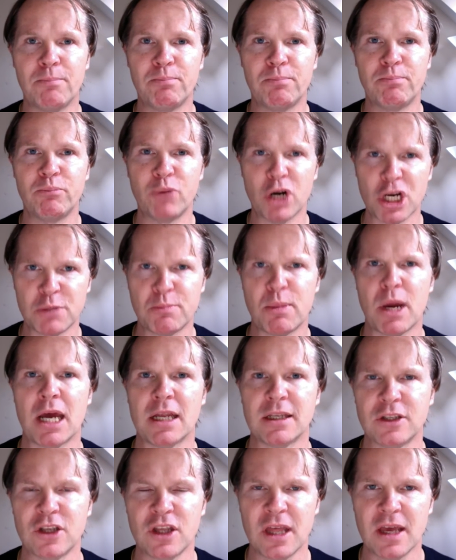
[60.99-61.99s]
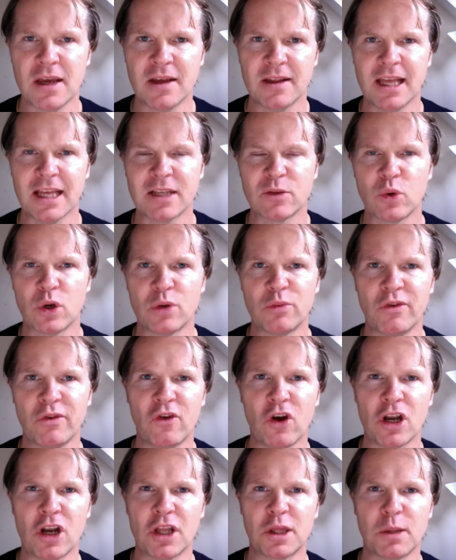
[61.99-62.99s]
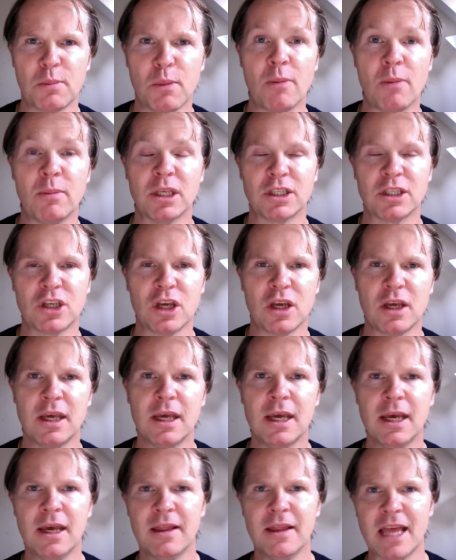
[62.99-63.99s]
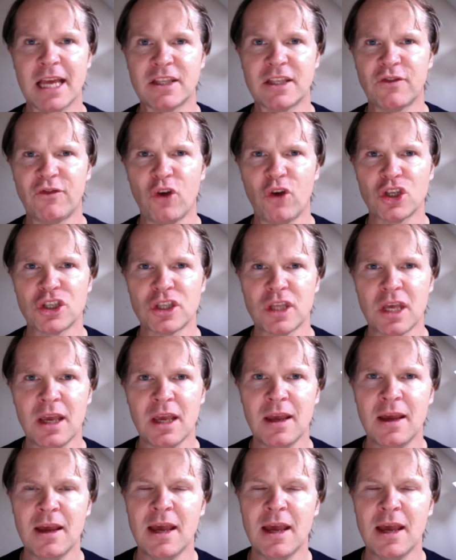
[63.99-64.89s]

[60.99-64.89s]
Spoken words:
British pounds. So that's what we've got at the moment. So that's the first thing.